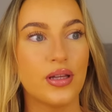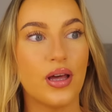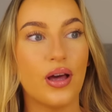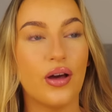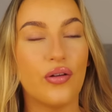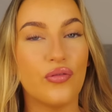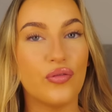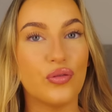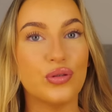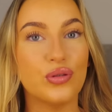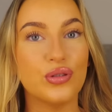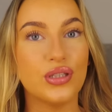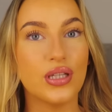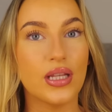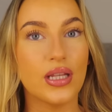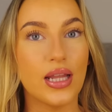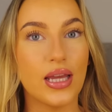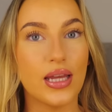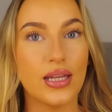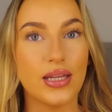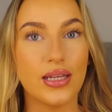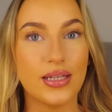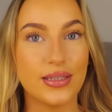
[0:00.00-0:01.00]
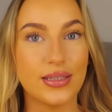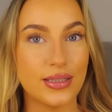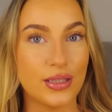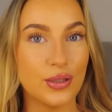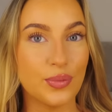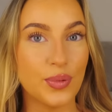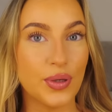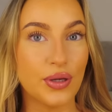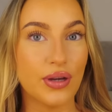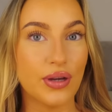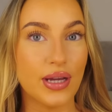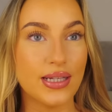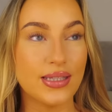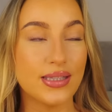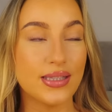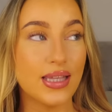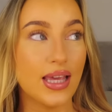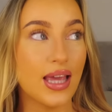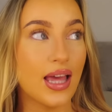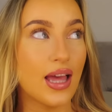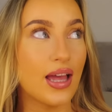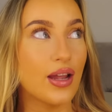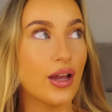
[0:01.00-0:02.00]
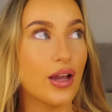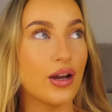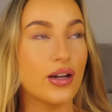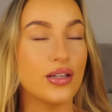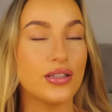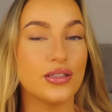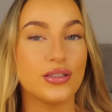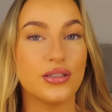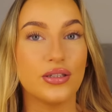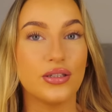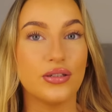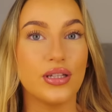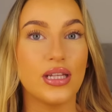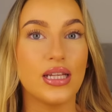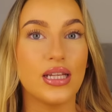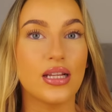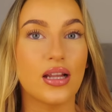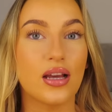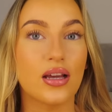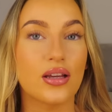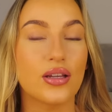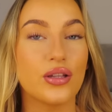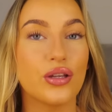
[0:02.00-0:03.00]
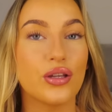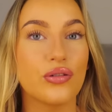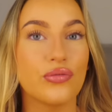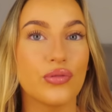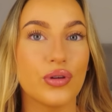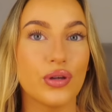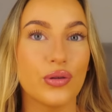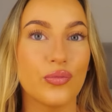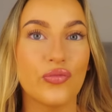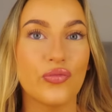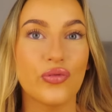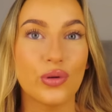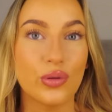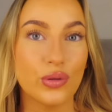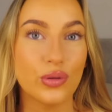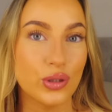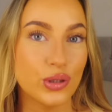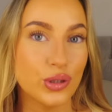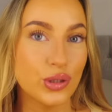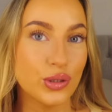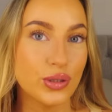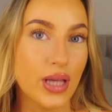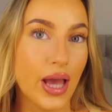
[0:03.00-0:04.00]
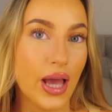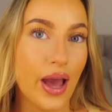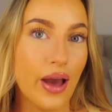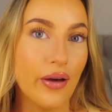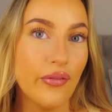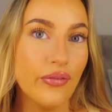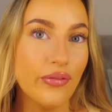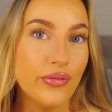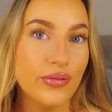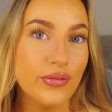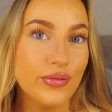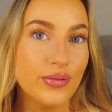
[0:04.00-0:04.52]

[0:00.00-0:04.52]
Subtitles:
Unfortunately, and it's a little bit crazy, and I kind of do need like a new room for all the shoes I have